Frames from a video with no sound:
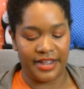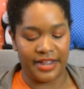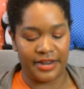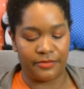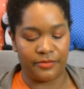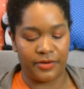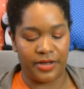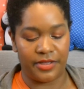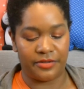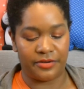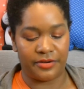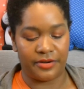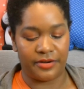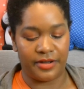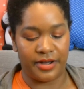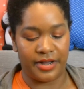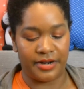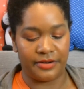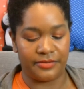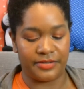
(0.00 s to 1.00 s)
and whether or
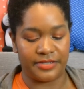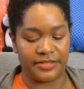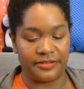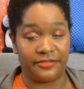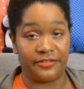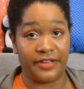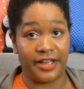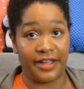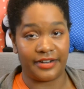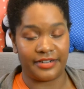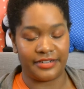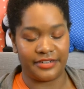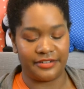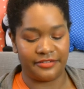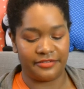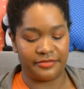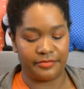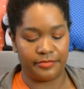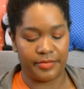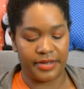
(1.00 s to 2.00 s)
not it was
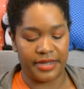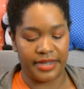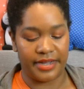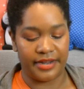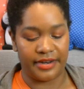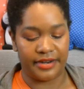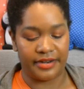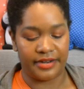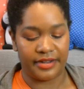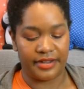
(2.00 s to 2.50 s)
effective, but